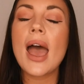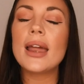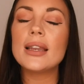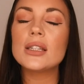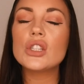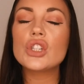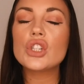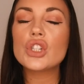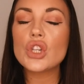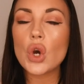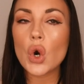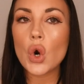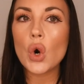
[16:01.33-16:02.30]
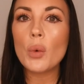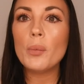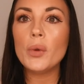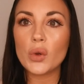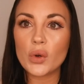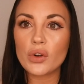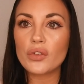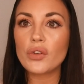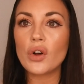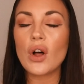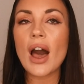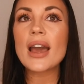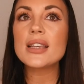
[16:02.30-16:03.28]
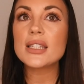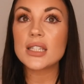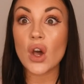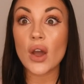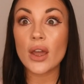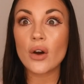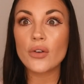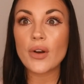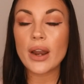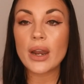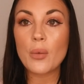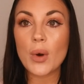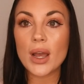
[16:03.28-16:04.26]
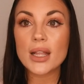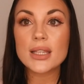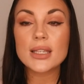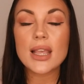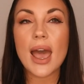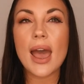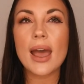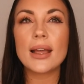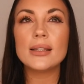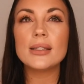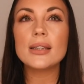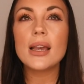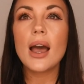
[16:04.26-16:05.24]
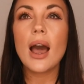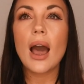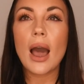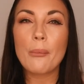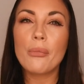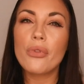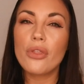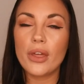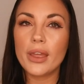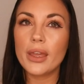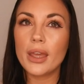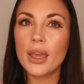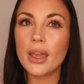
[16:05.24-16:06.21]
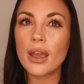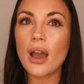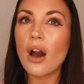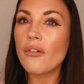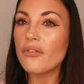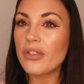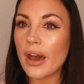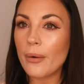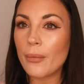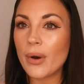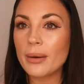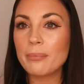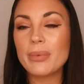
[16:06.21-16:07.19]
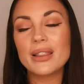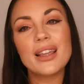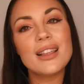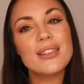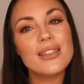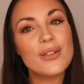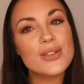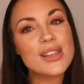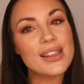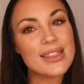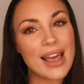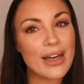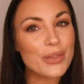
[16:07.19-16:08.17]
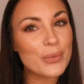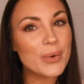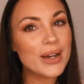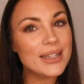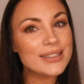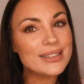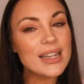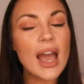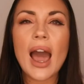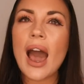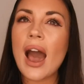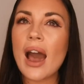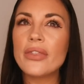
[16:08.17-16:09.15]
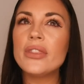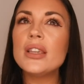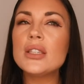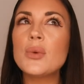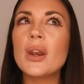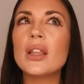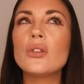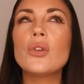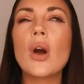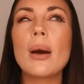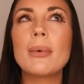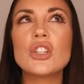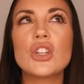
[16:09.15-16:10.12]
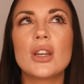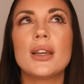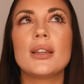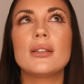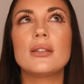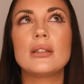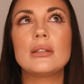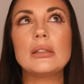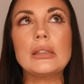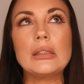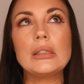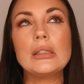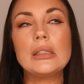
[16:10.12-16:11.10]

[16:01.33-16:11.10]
And it's so beautiful. I saw it already once and I'm thinking of that one. But then there is another one. This one, I don't know how much it is.